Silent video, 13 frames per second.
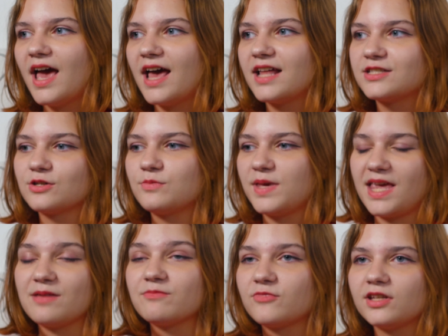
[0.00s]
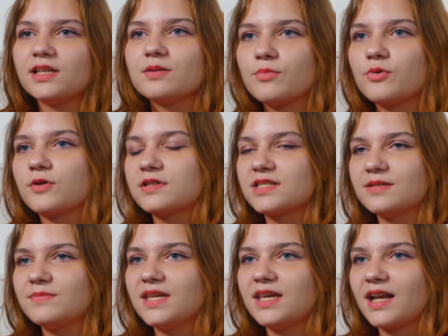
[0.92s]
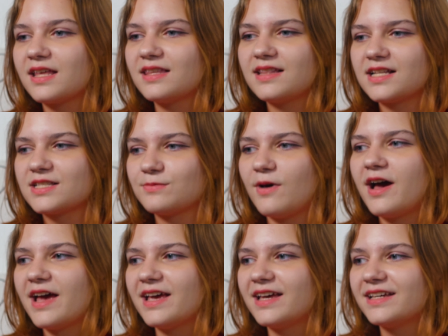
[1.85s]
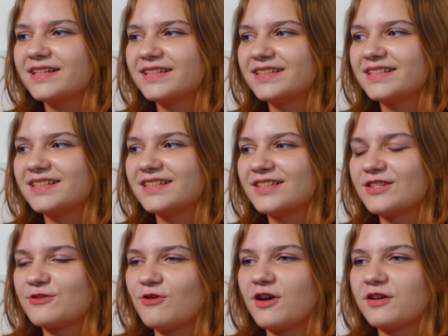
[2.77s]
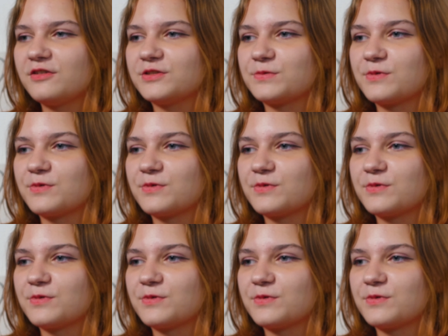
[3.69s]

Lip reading: And so it became really important to me. And I think that's why the Chronicle's